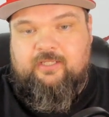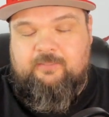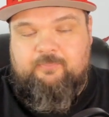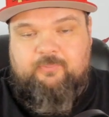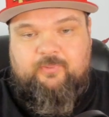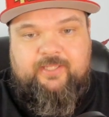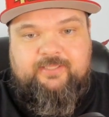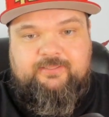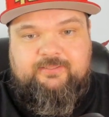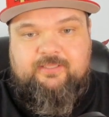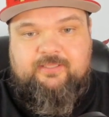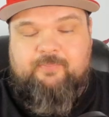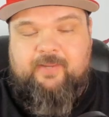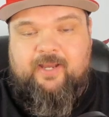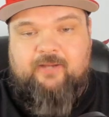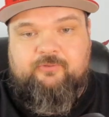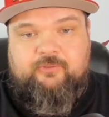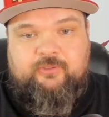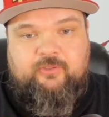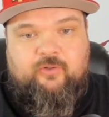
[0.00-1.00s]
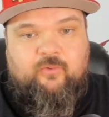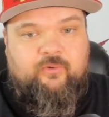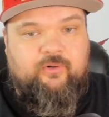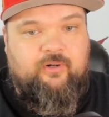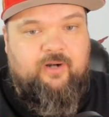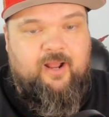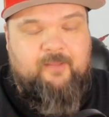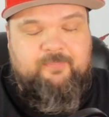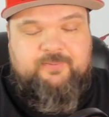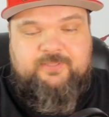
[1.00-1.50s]
he plays the boundary
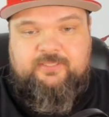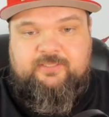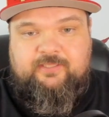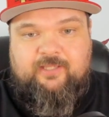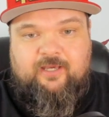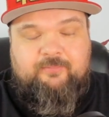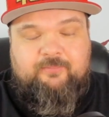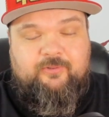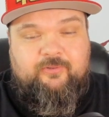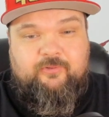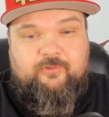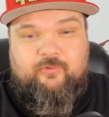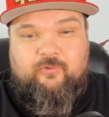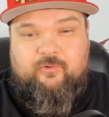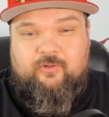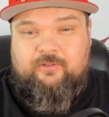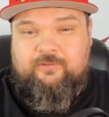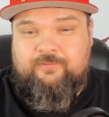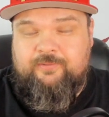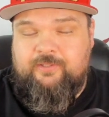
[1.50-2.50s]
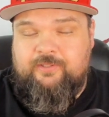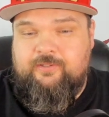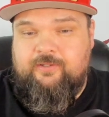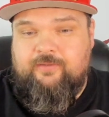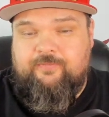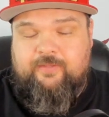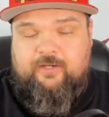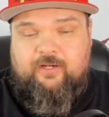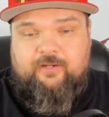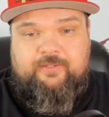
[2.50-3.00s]
corner opposite De'Amari Lenore.
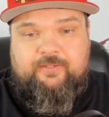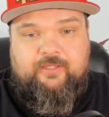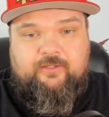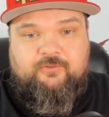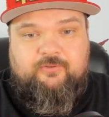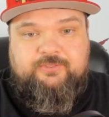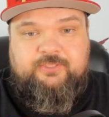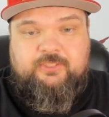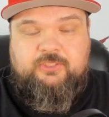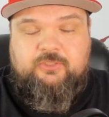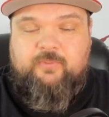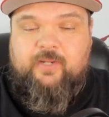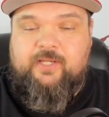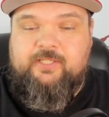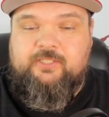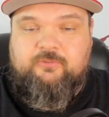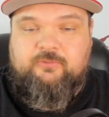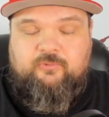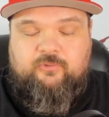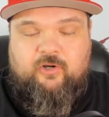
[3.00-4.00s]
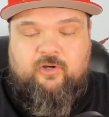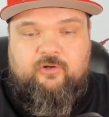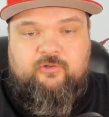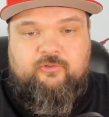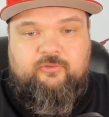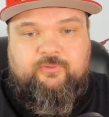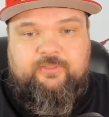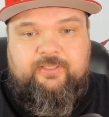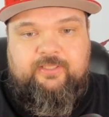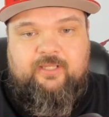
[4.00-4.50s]
And then on nickel situations,
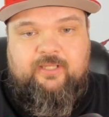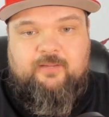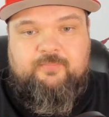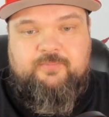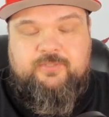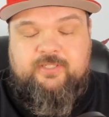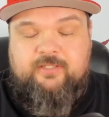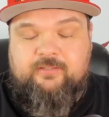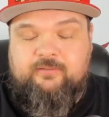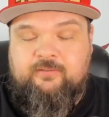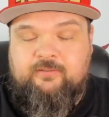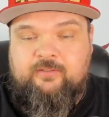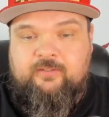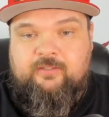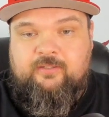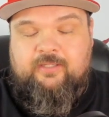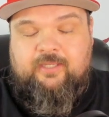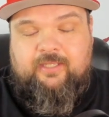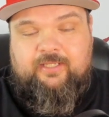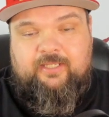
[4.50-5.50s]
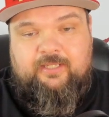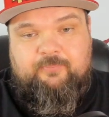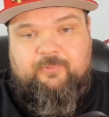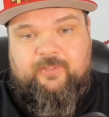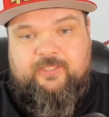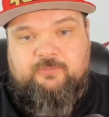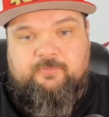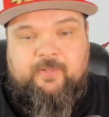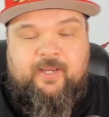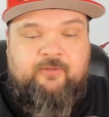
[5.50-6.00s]
Bernardo Green comes in and he
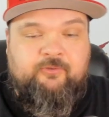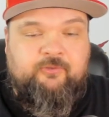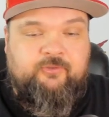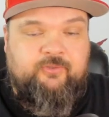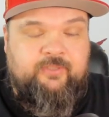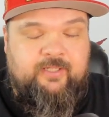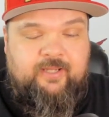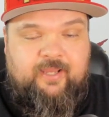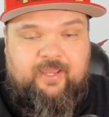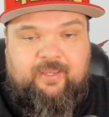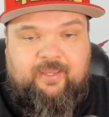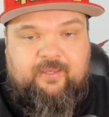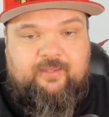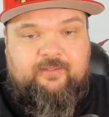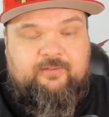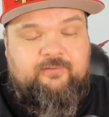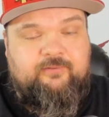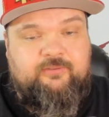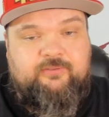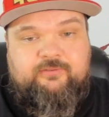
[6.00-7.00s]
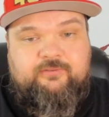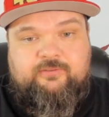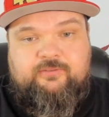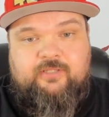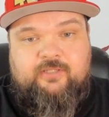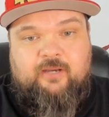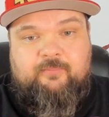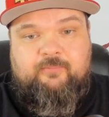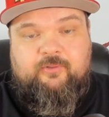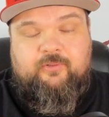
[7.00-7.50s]
plays boundary and
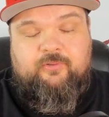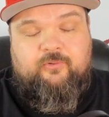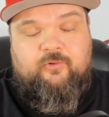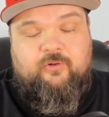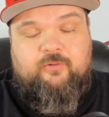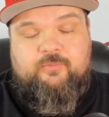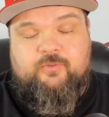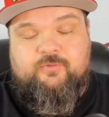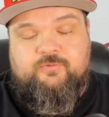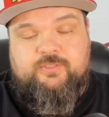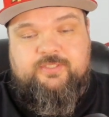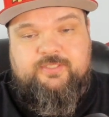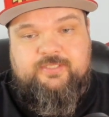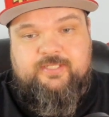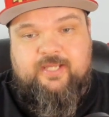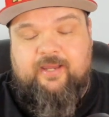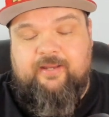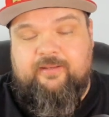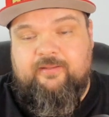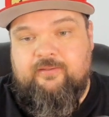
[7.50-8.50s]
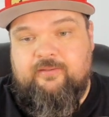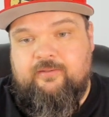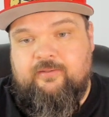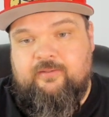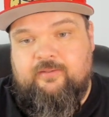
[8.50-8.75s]
De'Amari Lenore moves inside.